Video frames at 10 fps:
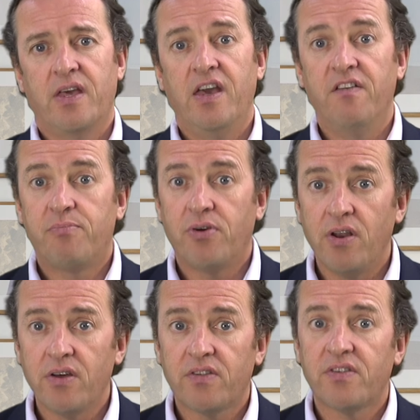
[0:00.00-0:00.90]
If
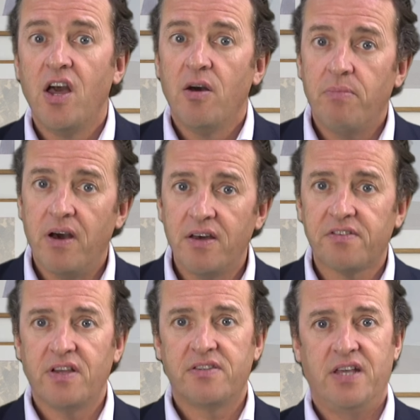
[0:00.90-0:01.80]
products pass
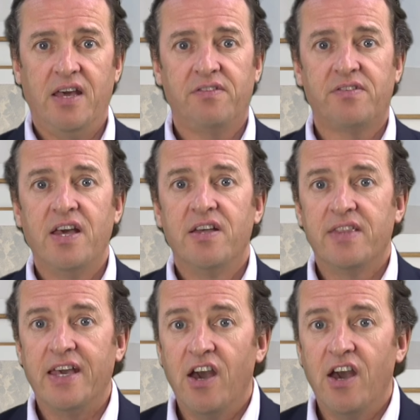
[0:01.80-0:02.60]
our tests, they